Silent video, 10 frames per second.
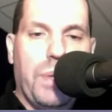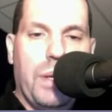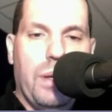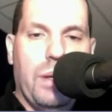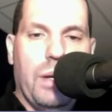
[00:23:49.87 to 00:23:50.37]

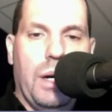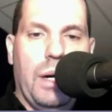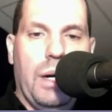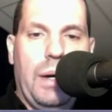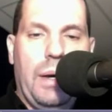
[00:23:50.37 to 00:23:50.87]

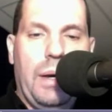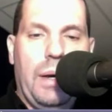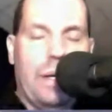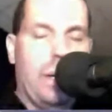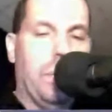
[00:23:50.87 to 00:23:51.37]

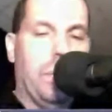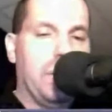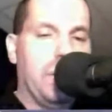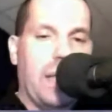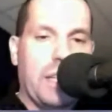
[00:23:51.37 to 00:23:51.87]
And I want to
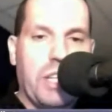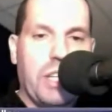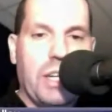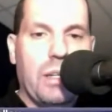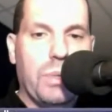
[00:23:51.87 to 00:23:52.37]
say that
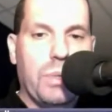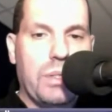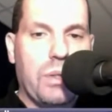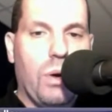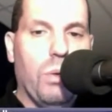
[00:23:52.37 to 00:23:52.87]
Jenna Louise
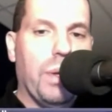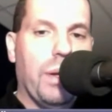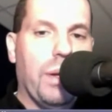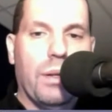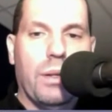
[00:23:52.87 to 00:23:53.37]

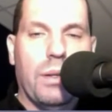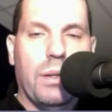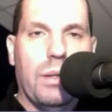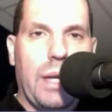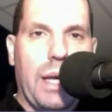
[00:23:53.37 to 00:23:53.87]
Coleman
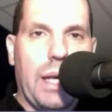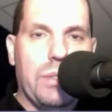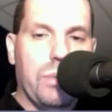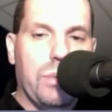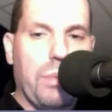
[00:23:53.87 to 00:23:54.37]
as
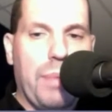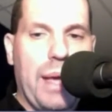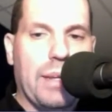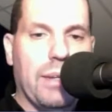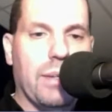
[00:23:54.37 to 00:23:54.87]
new
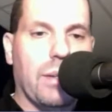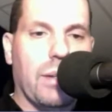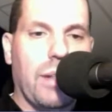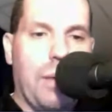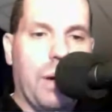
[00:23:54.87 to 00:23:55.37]
companion
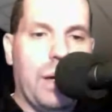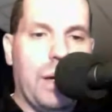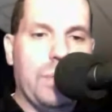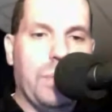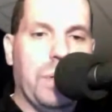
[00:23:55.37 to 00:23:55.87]
Clara
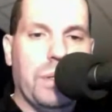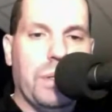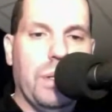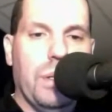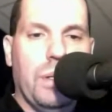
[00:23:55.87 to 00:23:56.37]
Oswald,
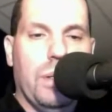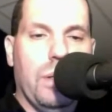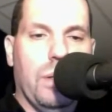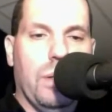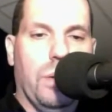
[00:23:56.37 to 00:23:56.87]

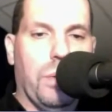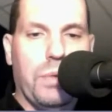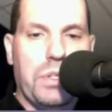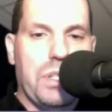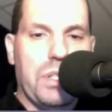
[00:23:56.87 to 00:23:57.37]
although
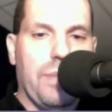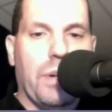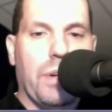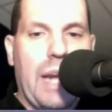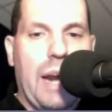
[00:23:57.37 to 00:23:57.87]
versions of
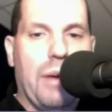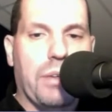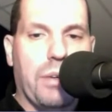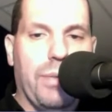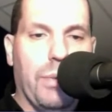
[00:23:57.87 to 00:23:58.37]
her
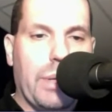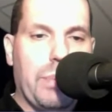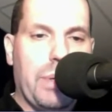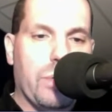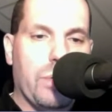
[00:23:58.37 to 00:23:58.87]
character have already
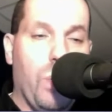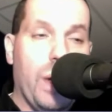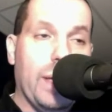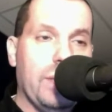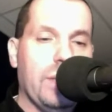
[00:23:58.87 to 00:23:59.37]
appeared
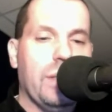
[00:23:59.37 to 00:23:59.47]
twice,